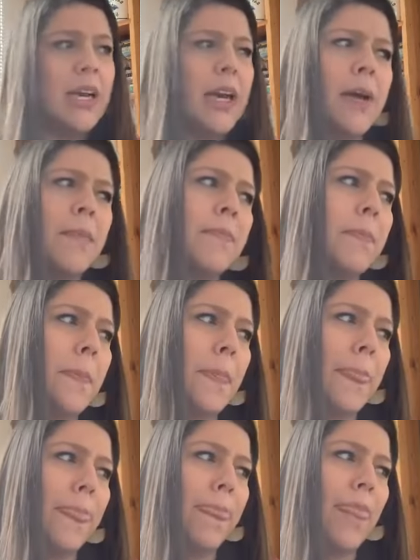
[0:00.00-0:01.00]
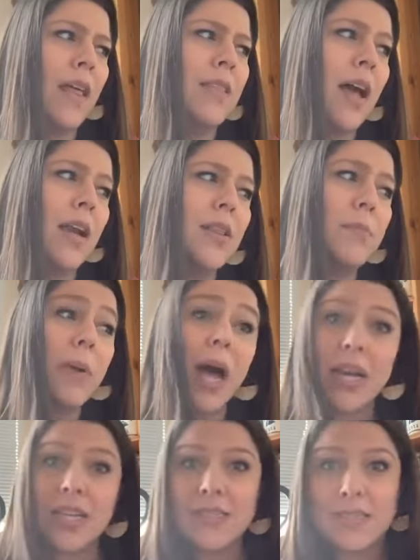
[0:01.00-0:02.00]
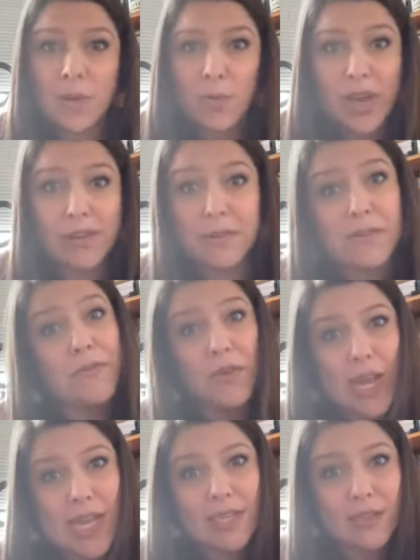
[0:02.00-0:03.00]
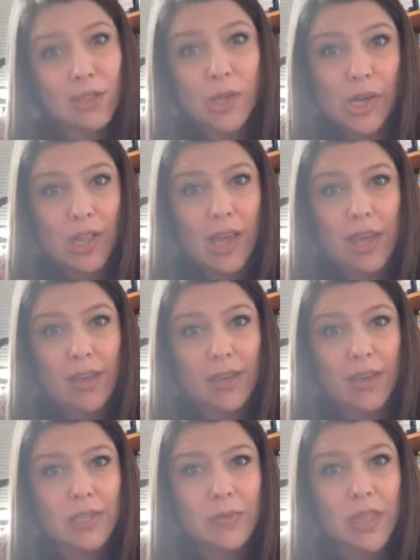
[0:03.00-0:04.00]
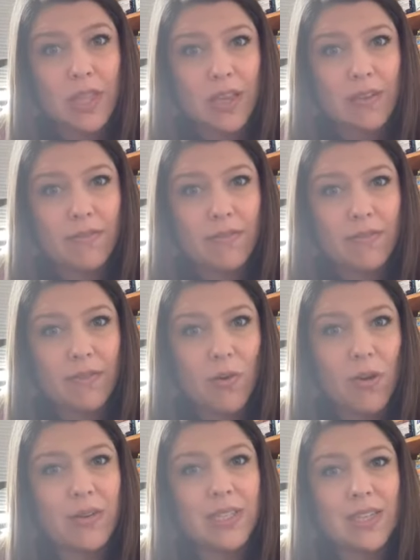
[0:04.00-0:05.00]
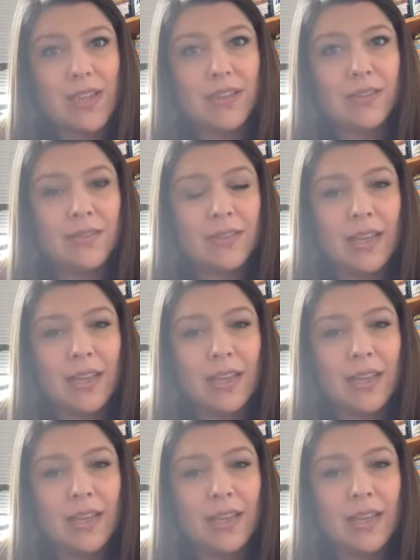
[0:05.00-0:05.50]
a lot of the bodies that we are afraid to look like as we leave quarantine